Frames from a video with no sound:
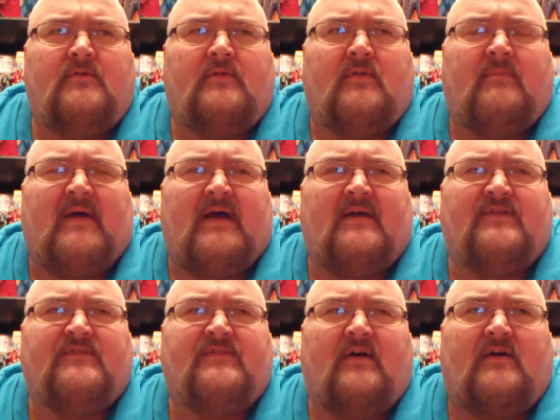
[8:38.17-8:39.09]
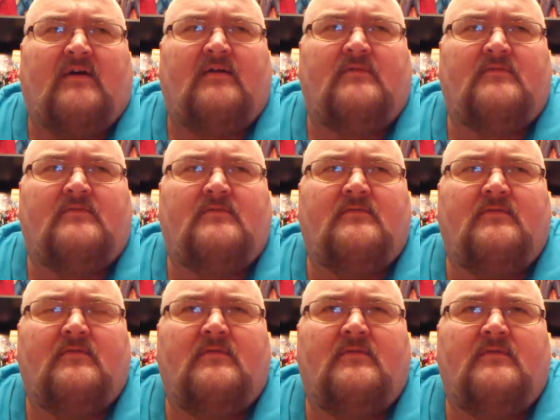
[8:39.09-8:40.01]
in the past uh,
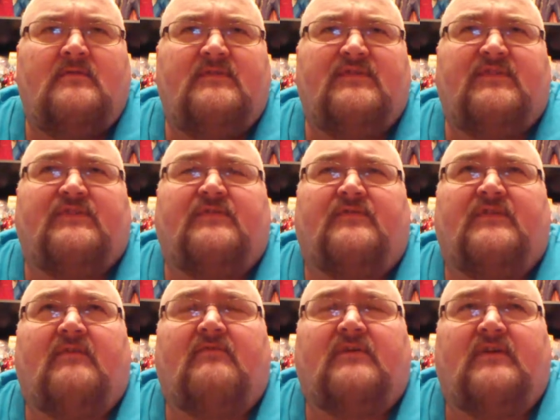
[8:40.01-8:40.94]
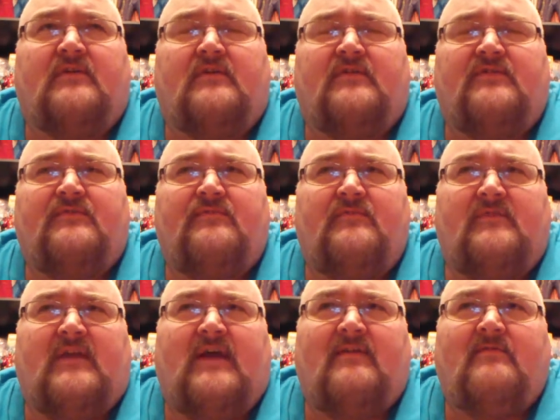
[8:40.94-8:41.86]
six or seven years
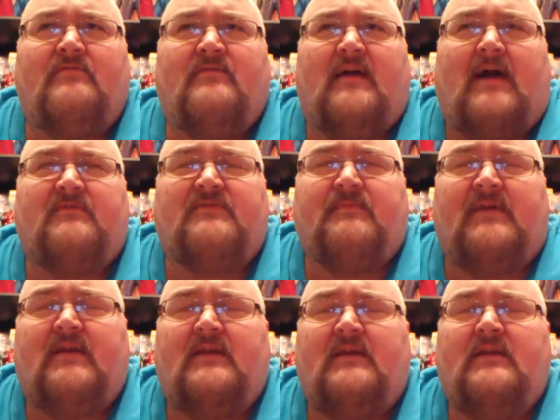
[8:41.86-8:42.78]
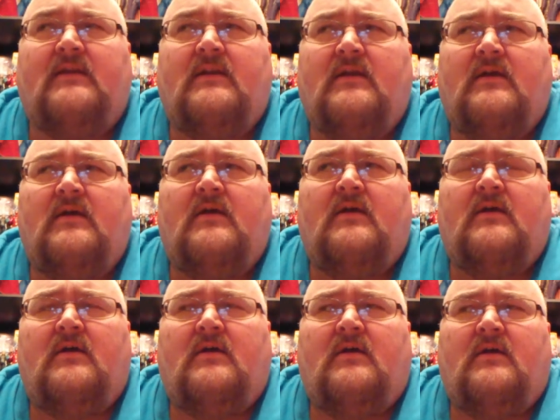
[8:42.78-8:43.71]
in that time span. And,
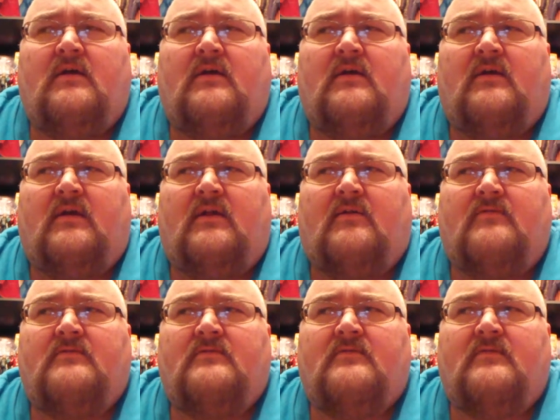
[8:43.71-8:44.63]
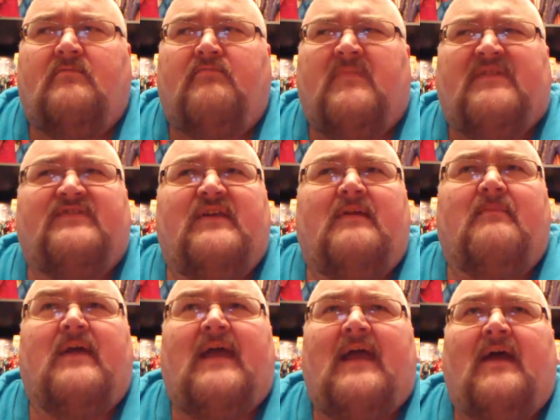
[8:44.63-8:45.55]
you know, miss
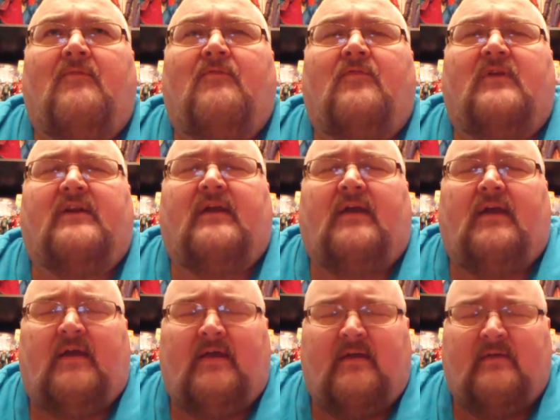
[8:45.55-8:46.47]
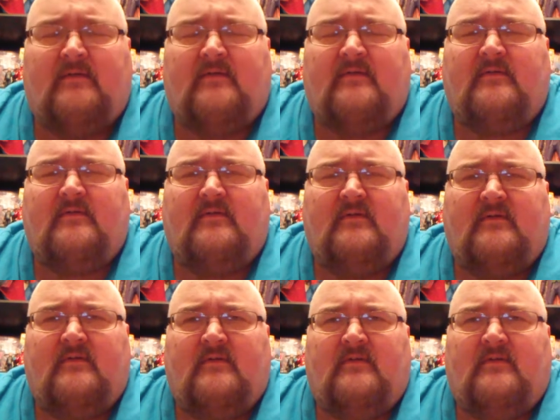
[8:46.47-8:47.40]
them every day.
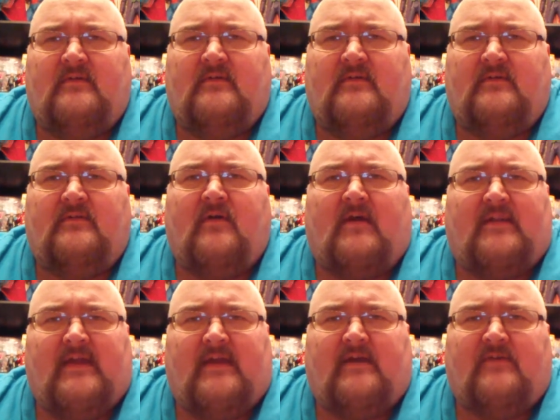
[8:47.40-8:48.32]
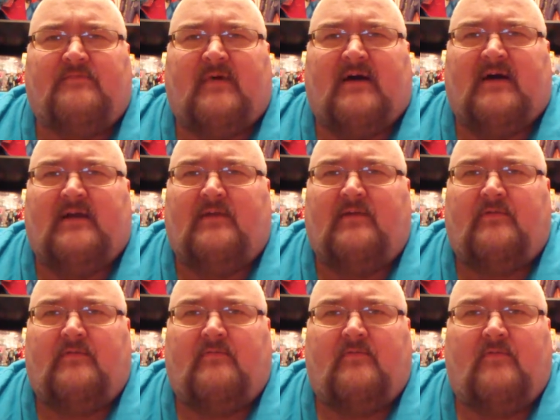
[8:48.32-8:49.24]
Not a day goes by I
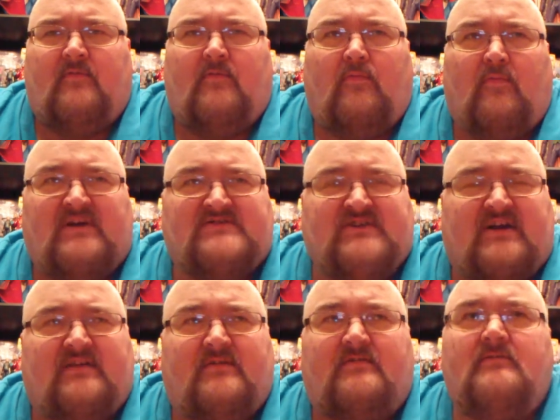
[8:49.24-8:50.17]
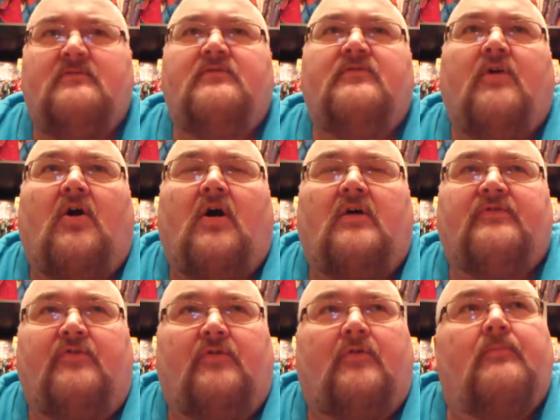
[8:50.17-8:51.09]
don't wish I could talk
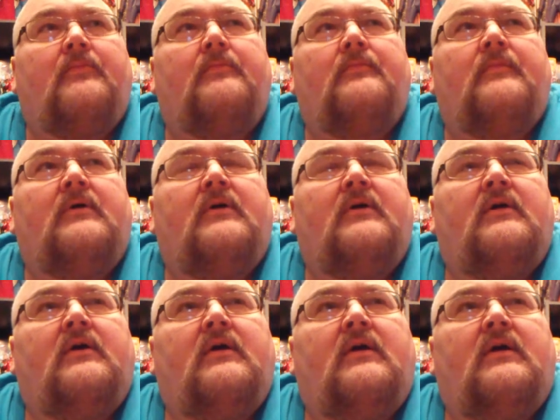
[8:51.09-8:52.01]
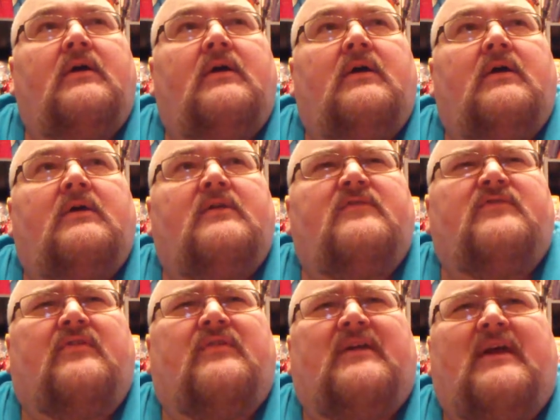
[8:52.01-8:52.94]
to them.
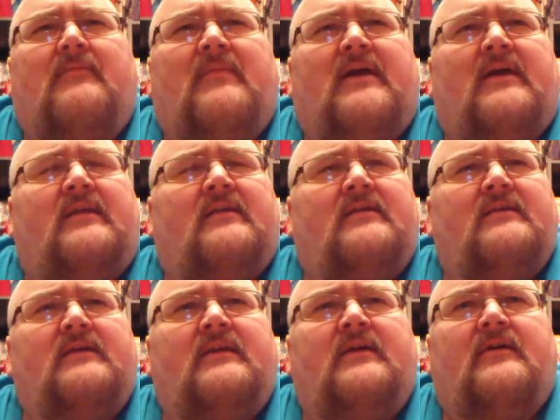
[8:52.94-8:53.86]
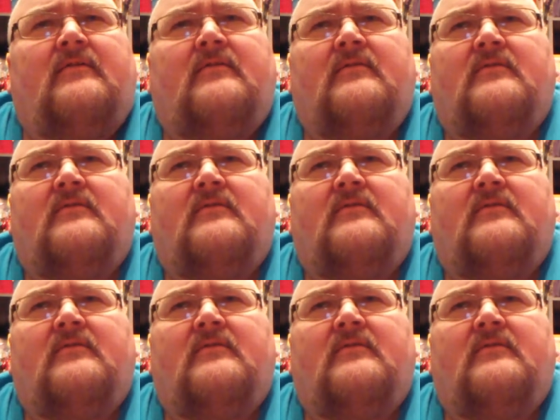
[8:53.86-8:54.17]
So, yeah, man, you know,